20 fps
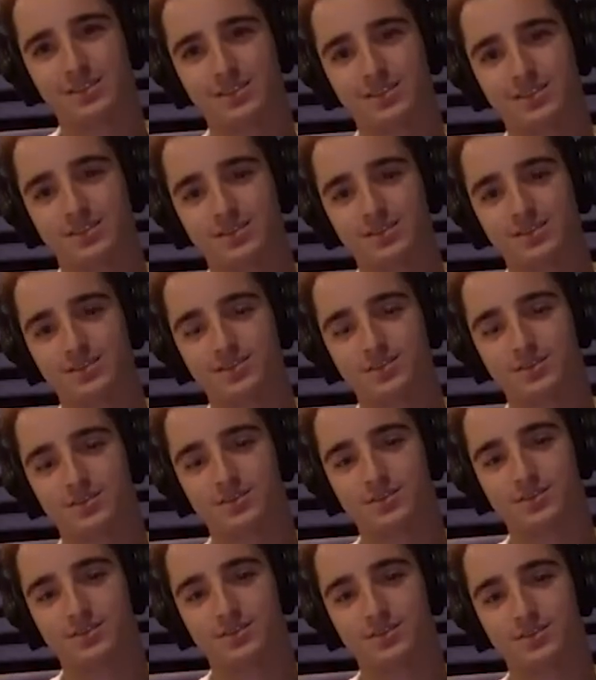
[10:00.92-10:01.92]

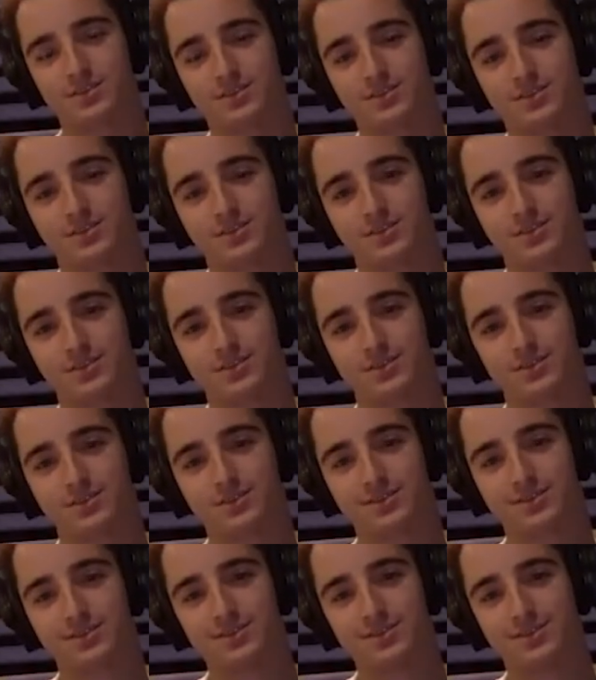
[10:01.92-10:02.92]

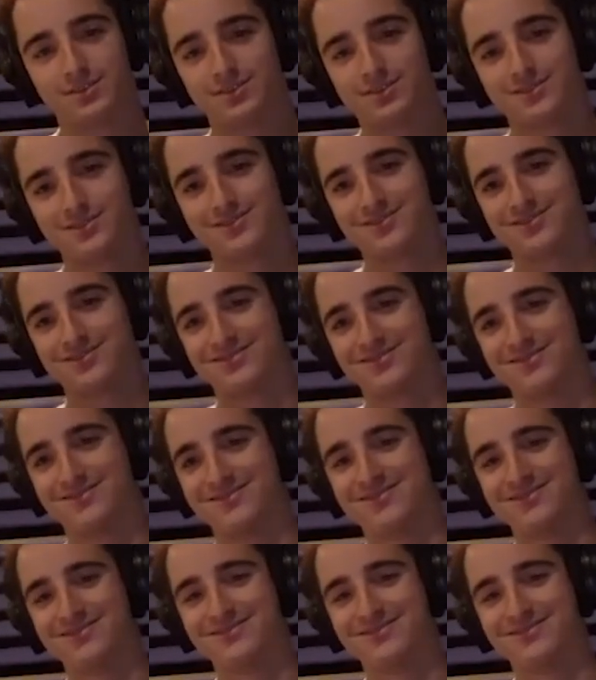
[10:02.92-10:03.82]
This person isn't speaking.